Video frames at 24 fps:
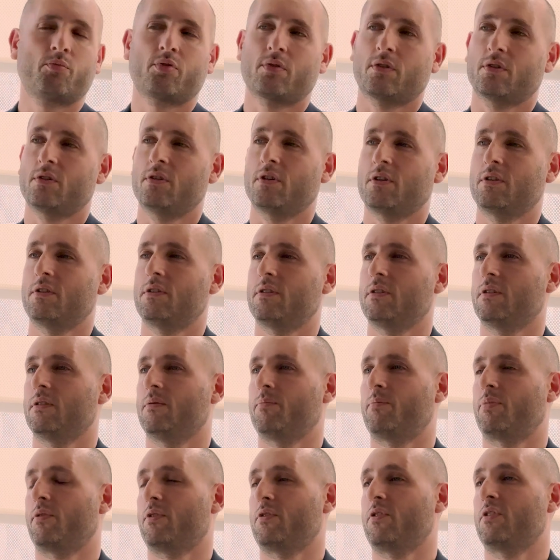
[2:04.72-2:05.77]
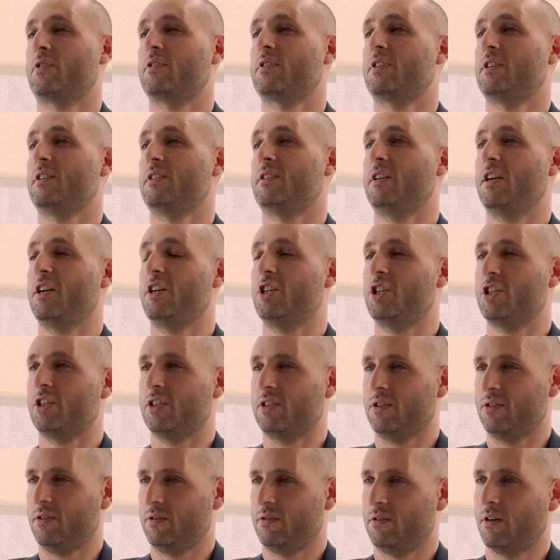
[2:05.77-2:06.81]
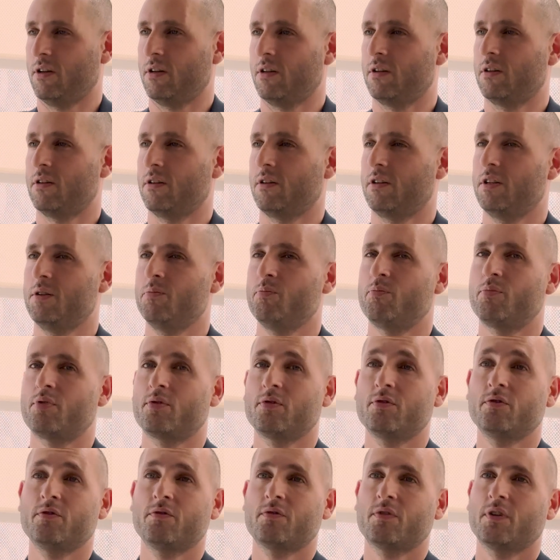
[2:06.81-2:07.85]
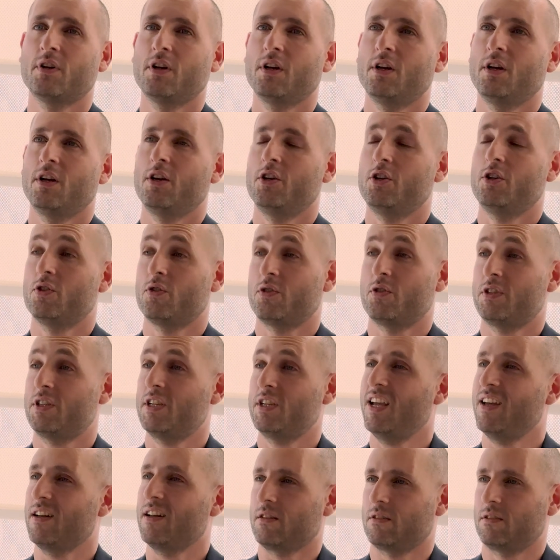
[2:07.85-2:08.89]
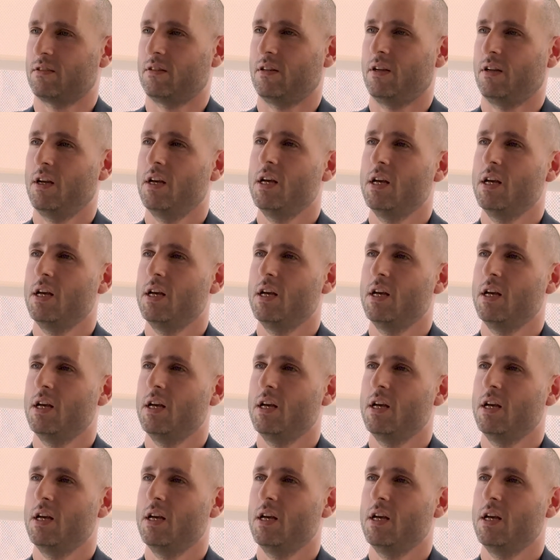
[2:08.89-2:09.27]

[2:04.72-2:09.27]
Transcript: productization, improve your sales.